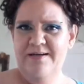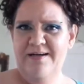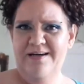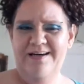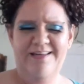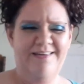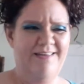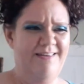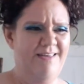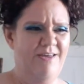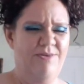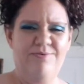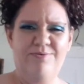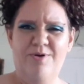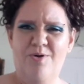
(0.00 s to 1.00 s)
And then they
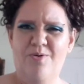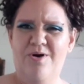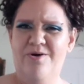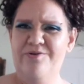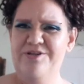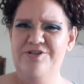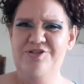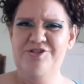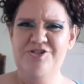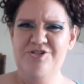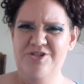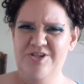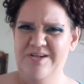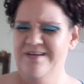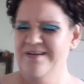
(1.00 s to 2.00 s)
throw all this
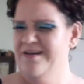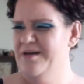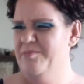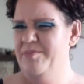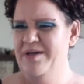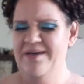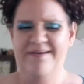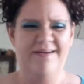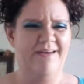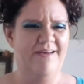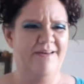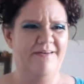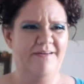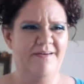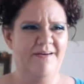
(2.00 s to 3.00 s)
shit in a
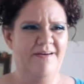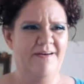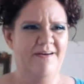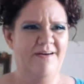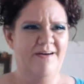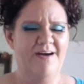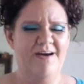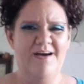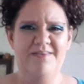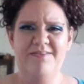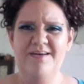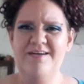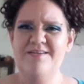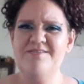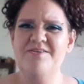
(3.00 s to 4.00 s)
pan and
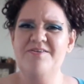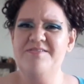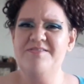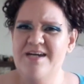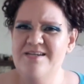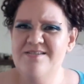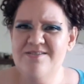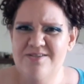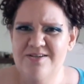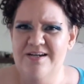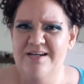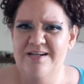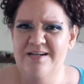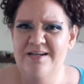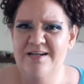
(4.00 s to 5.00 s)
think it's going to taste
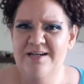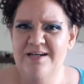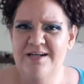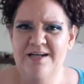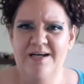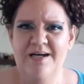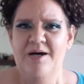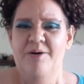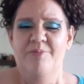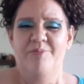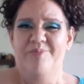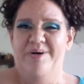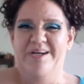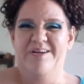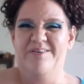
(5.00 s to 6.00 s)
good.
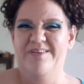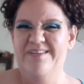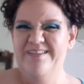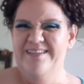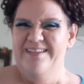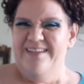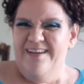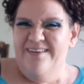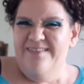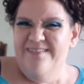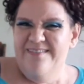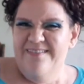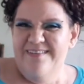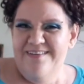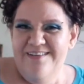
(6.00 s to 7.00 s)
But it really don't,
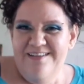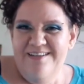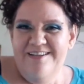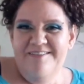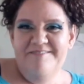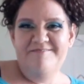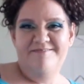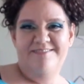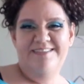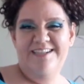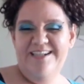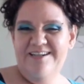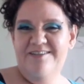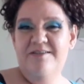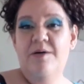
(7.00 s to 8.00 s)
you
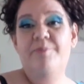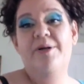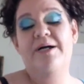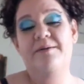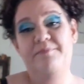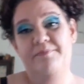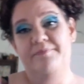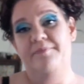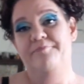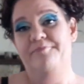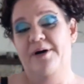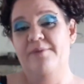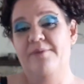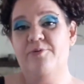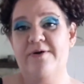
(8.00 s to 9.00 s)
know? But
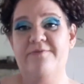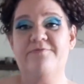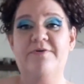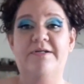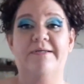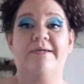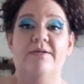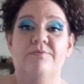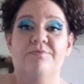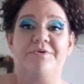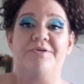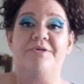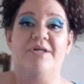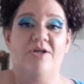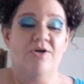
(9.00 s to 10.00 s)
my boyfriend can
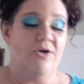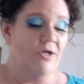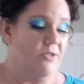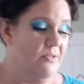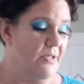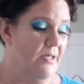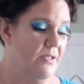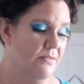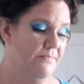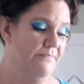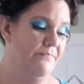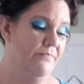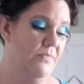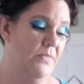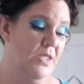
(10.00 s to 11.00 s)
really cook, like,
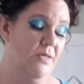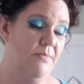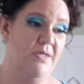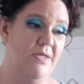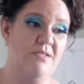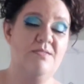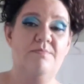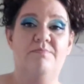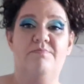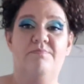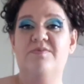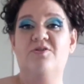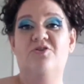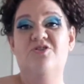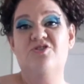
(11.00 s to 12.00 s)
make some
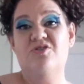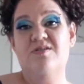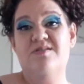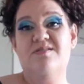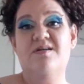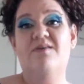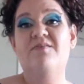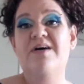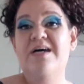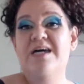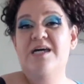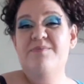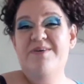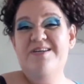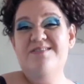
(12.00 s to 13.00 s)
delicious stuff.
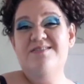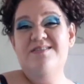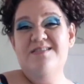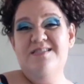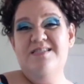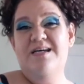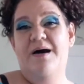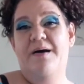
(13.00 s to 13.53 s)
He makes this,